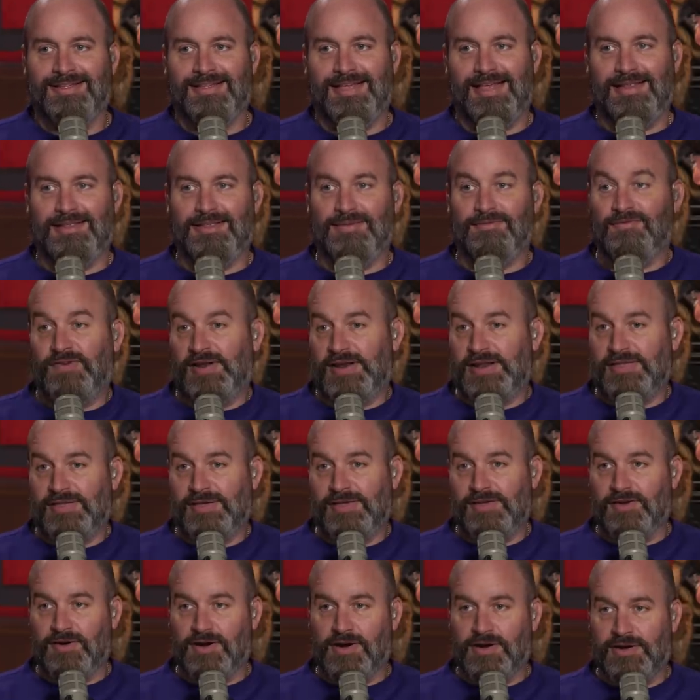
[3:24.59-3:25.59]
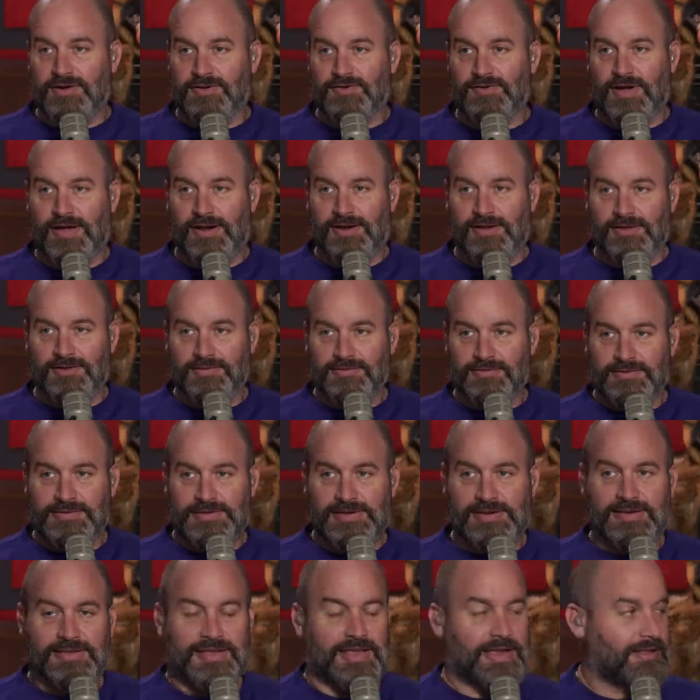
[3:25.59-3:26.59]
And it's funny that you're going to try to
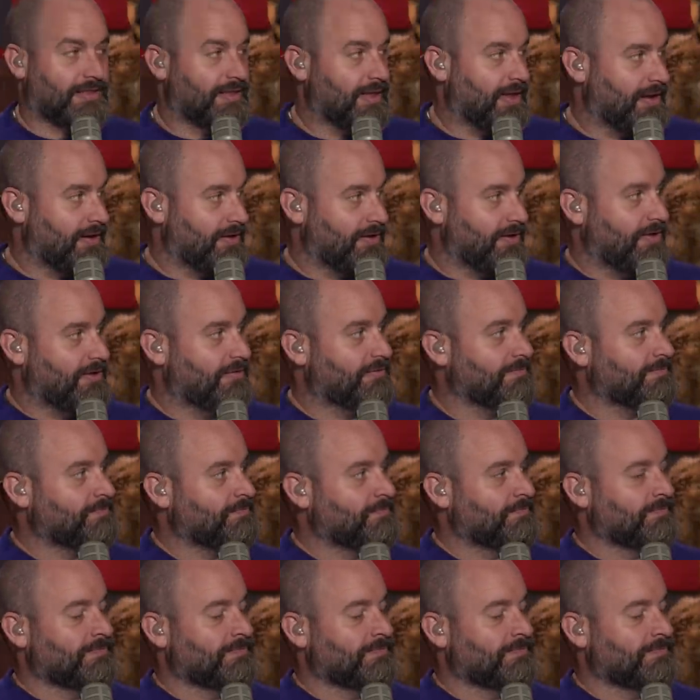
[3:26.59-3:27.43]
dictate that, you know?